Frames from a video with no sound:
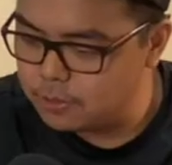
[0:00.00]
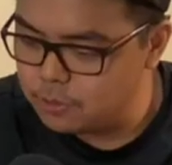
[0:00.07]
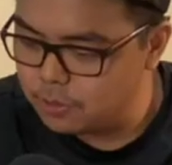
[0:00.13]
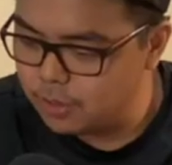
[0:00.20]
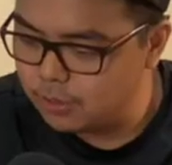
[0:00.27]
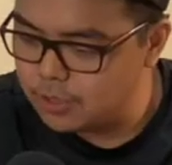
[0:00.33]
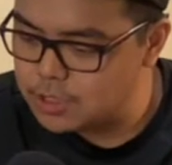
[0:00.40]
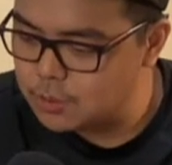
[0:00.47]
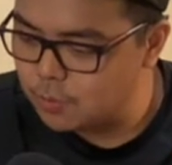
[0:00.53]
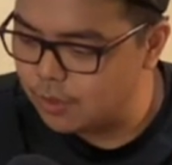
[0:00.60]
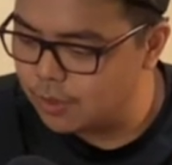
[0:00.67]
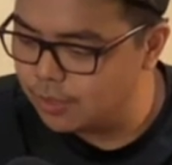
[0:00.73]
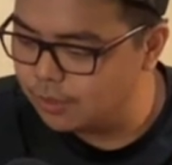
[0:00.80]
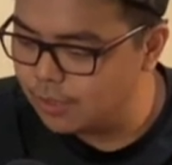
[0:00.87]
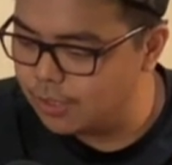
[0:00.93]
During this
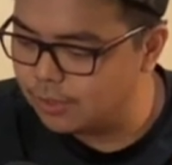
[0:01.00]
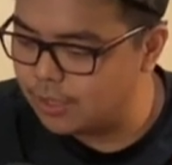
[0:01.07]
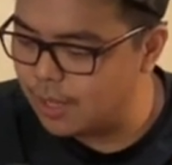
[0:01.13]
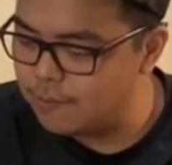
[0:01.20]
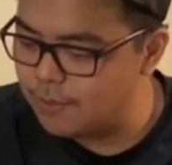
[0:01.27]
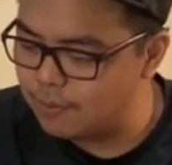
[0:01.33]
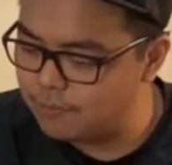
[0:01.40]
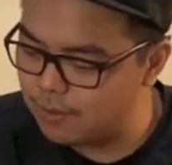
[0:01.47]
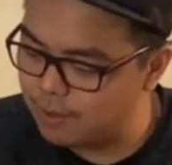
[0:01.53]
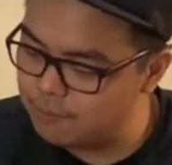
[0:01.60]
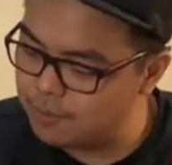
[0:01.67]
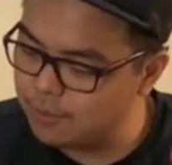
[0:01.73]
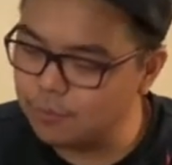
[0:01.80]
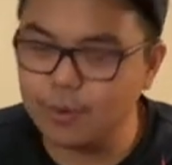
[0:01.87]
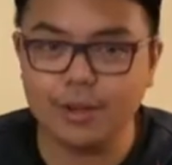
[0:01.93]
quarantine time,
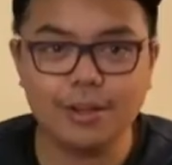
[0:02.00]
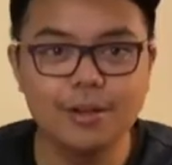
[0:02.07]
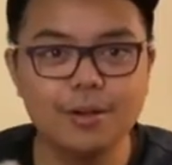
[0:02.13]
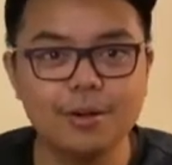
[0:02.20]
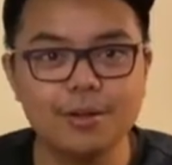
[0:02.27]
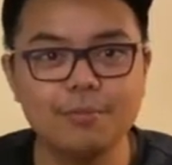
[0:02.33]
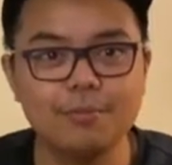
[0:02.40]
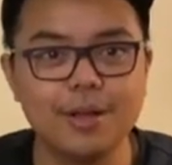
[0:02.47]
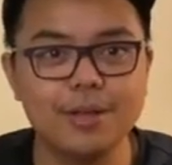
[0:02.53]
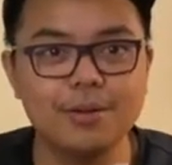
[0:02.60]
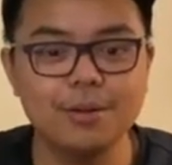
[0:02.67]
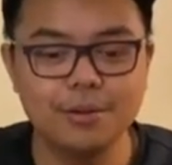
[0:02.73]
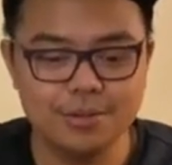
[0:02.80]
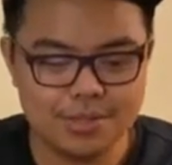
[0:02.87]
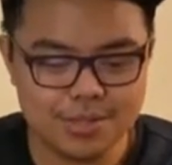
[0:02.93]
I've been working on my
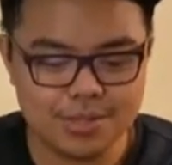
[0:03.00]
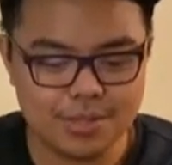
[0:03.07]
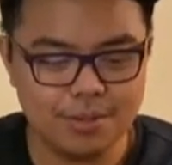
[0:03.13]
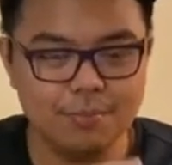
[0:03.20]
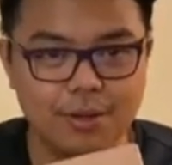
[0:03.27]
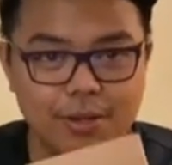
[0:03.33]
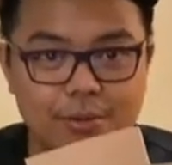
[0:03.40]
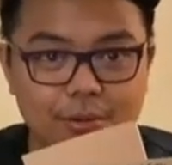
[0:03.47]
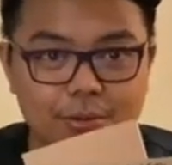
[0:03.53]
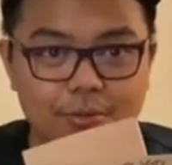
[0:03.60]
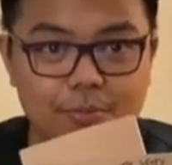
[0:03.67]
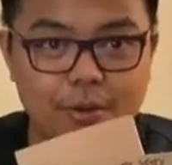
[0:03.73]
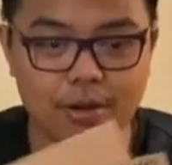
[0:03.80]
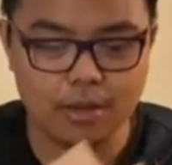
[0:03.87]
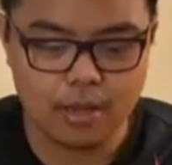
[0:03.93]
notes and my
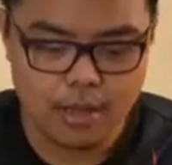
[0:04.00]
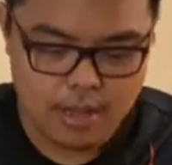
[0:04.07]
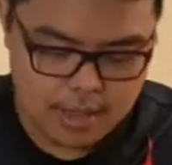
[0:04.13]
notebook.